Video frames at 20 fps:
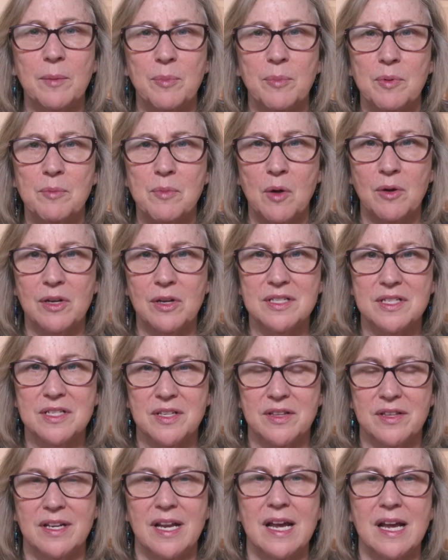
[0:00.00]
get promoted
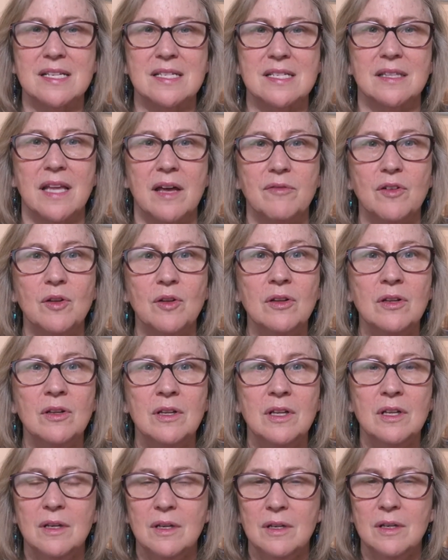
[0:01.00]
to the next
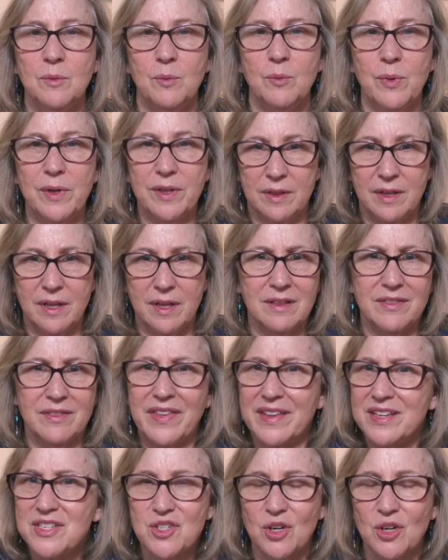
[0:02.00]
level
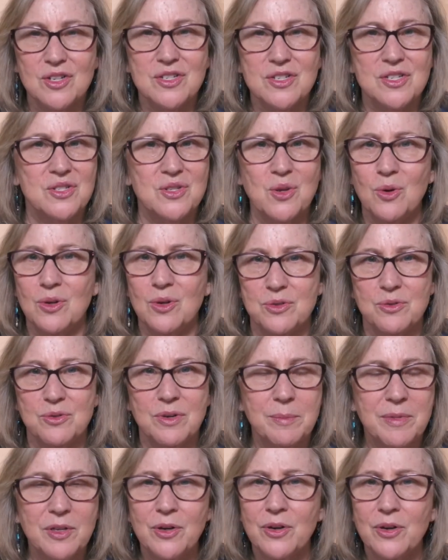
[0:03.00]
they start as a sole
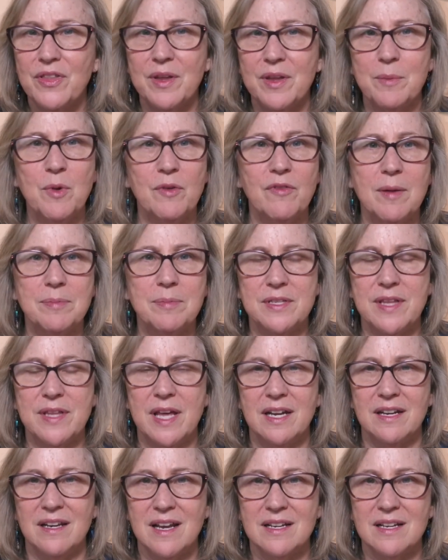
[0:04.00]
contributor, they move up to
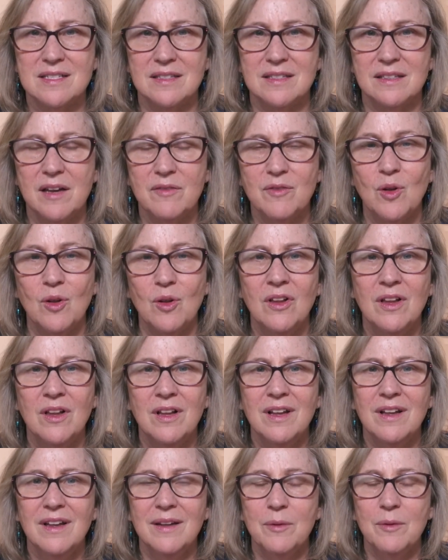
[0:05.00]
that next level
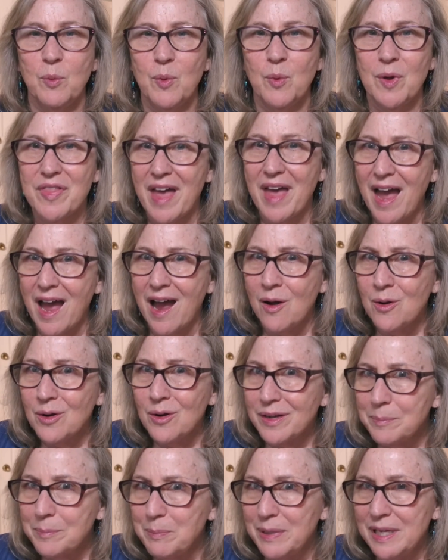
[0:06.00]

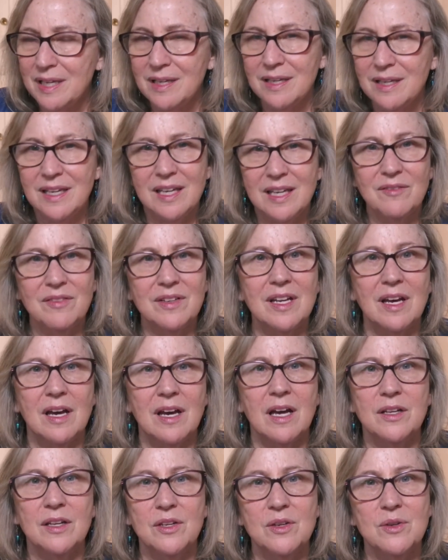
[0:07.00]
without being given
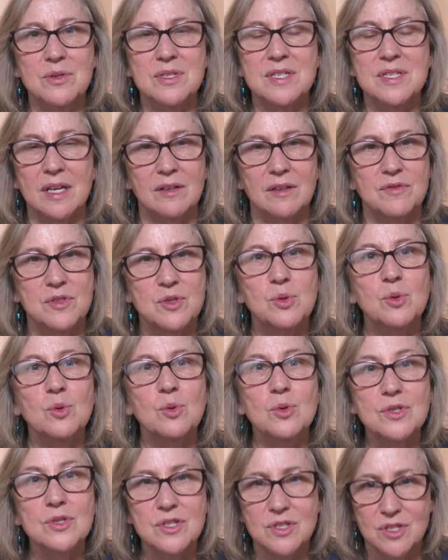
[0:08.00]
a new set of
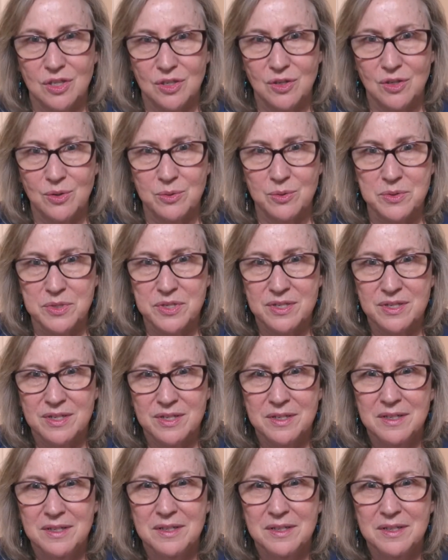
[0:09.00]
tools to use.